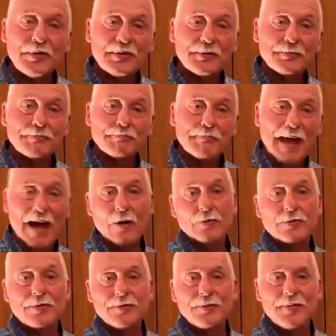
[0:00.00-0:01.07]
to
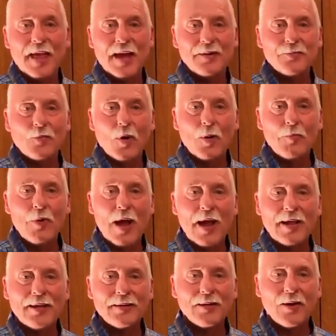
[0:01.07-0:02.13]
mount that wall
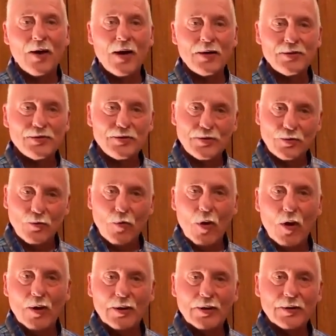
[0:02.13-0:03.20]
bracket onto the
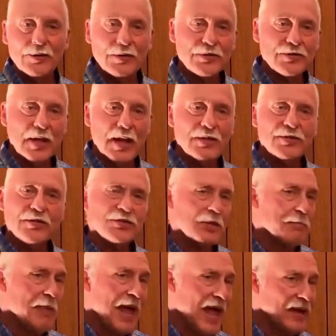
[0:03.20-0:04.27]
wall here. In this case, it's a
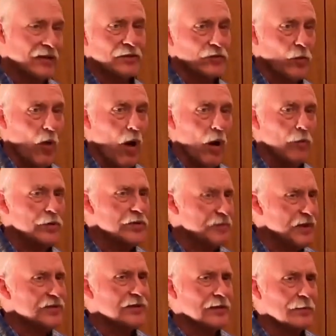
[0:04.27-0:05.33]
paneled wall, which
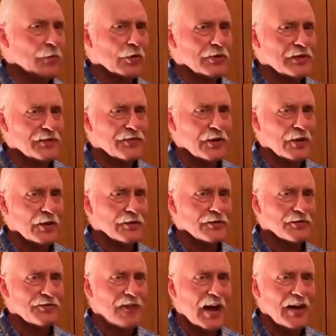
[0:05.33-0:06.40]
makes it a little more difficult to
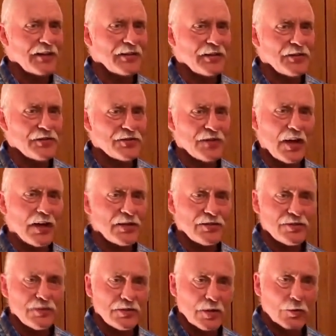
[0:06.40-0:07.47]
find the
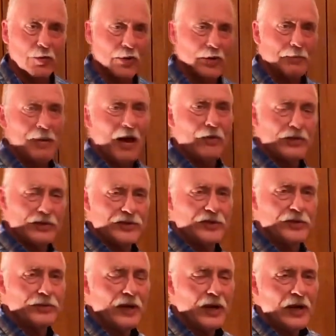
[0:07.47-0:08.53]
studs that we're going to mount it to.